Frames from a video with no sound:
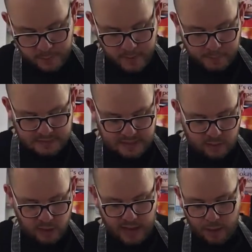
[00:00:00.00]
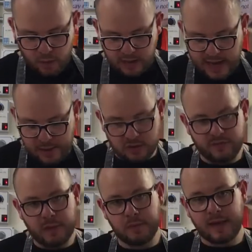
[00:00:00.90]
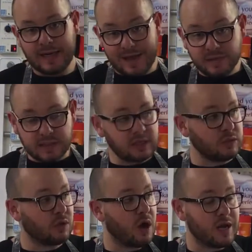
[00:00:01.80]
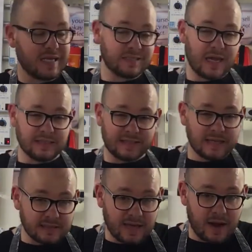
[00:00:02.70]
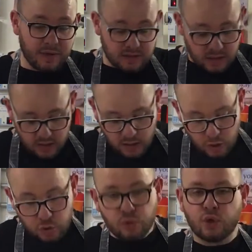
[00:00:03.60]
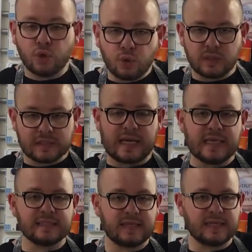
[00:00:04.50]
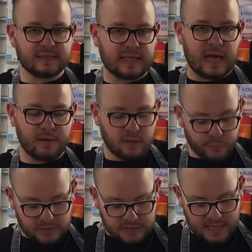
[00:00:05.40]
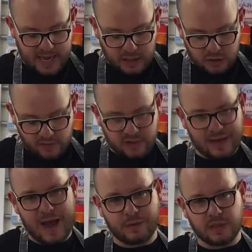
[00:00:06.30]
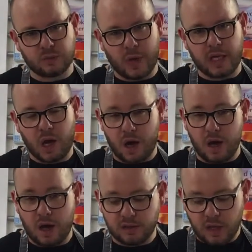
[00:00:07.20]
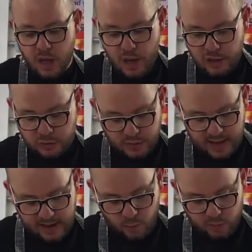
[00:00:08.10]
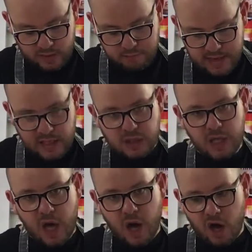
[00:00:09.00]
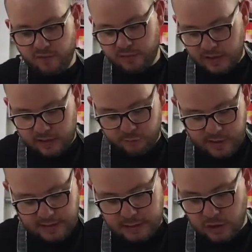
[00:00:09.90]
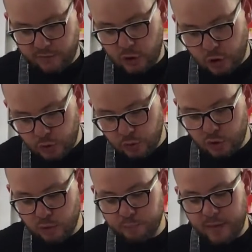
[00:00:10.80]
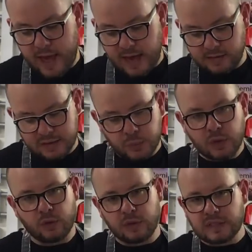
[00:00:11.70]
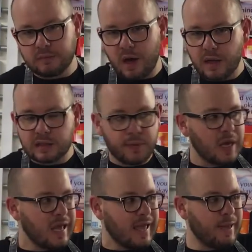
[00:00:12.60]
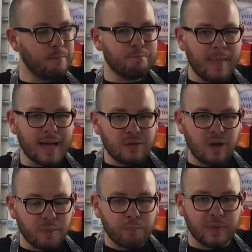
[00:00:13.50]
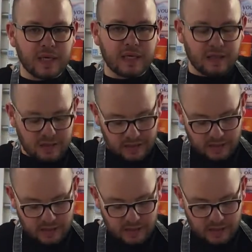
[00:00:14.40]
people might be saying, well, I want to carry on developing my knife skills, so can't I slice and dice the carrot? You could slice and dice the carrot, but the texture of the carrot is quite hard. So again, with a mixture of the ingredient of your cucumber and your sweet honey tomato, it might not be